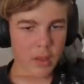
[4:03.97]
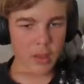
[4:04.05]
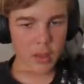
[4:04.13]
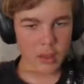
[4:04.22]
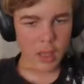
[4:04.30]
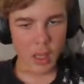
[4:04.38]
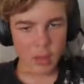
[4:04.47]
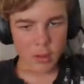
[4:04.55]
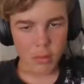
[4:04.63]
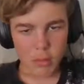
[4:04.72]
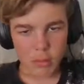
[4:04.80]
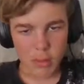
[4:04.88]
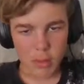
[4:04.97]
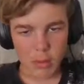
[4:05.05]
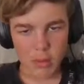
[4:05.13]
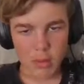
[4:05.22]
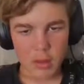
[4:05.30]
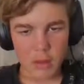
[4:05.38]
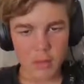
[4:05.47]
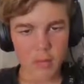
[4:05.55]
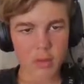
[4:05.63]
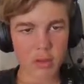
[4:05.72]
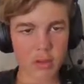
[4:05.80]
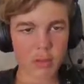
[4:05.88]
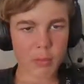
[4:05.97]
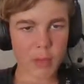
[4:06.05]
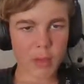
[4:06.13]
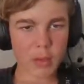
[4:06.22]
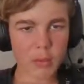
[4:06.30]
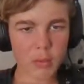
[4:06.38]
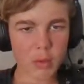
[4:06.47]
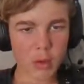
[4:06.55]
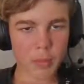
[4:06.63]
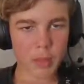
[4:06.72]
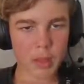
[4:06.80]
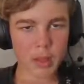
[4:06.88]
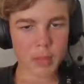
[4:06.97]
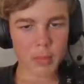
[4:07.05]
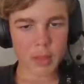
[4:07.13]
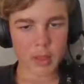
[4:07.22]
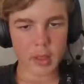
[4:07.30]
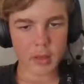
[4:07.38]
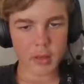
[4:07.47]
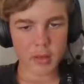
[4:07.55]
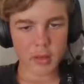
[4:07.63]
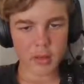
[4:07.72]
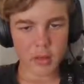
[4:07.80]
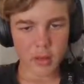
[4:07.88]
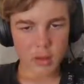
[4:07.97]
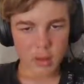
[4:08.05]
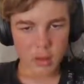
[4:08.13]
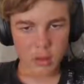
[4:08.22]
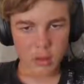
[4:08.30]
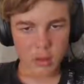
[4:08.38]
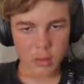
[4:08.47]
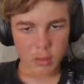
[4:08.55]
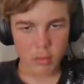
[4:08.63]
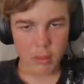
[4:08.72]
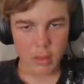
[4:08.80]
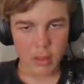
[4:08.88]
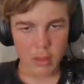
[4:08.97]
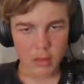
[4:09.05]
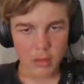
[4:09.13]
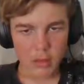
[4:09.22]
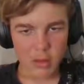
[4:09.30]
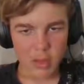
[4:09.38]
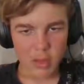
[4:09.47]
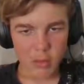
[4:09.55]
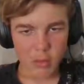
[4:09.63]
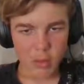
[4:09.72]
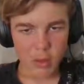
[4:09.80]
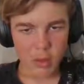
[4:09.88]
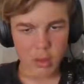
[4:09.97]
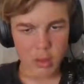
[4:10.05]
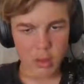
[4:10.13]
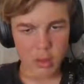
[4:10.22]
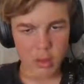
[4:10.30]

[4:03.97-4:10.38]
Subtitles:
And now, instead of just one, copy, paste, we'll make a second one.